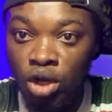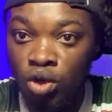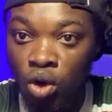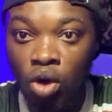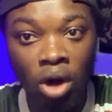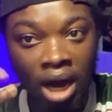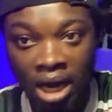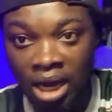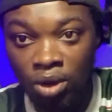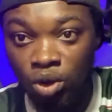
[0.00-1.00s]
your
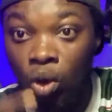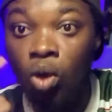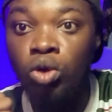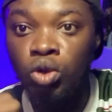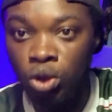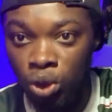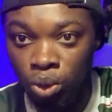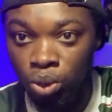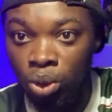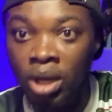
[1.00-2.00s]
account or to
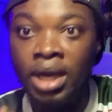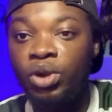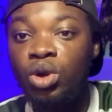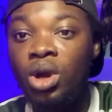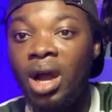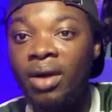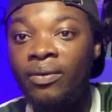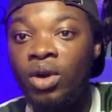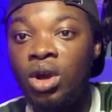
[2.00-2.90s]
you. You have